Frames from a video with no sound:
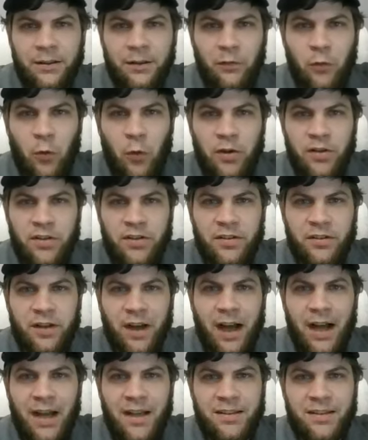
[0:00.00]
Of course,
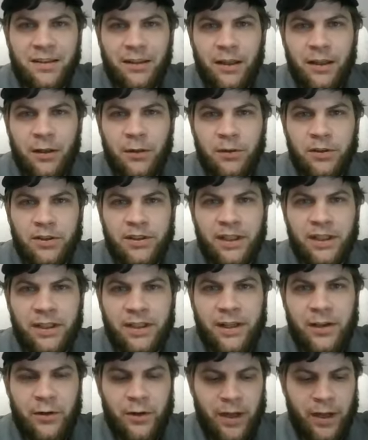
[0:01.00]
highs and lows. Can
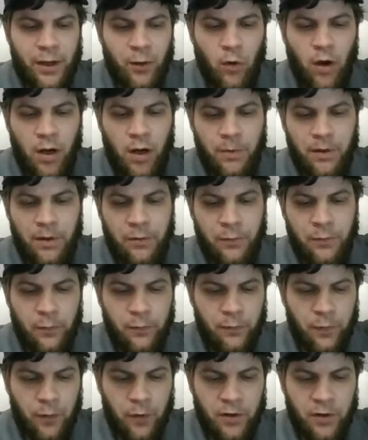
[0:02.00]
you kind of walk me through
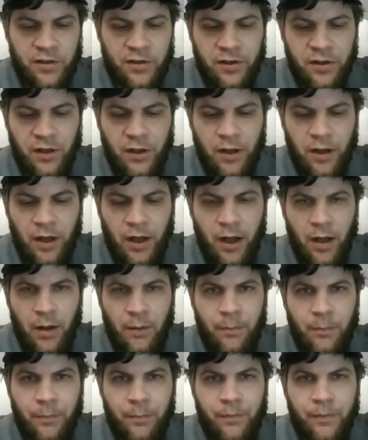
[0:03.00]
first
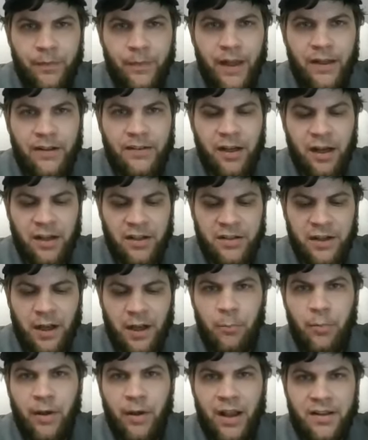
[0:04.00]
that
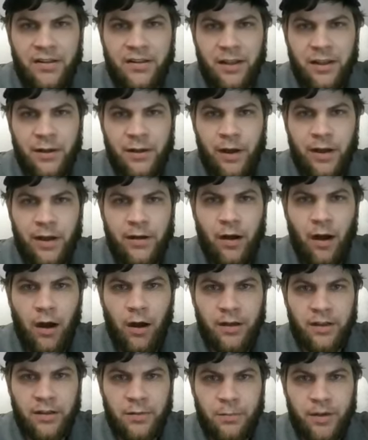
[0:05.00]
touchdown pass that you had to
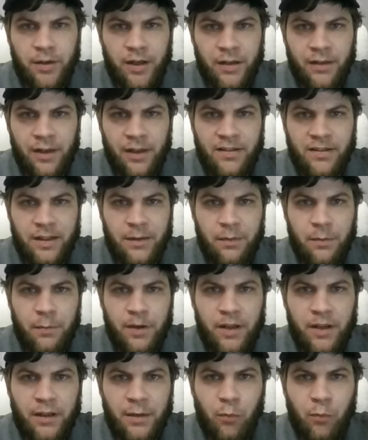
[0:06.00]
August Pete? That seemed to
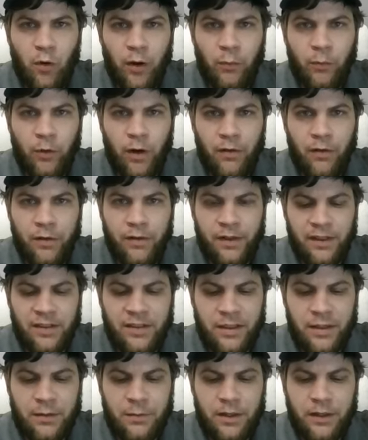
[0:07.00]
be at the point where everything
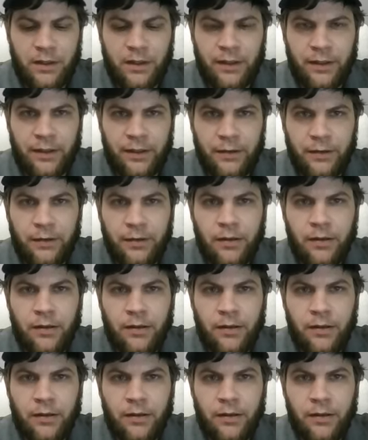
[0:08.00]
seemed to be clicking.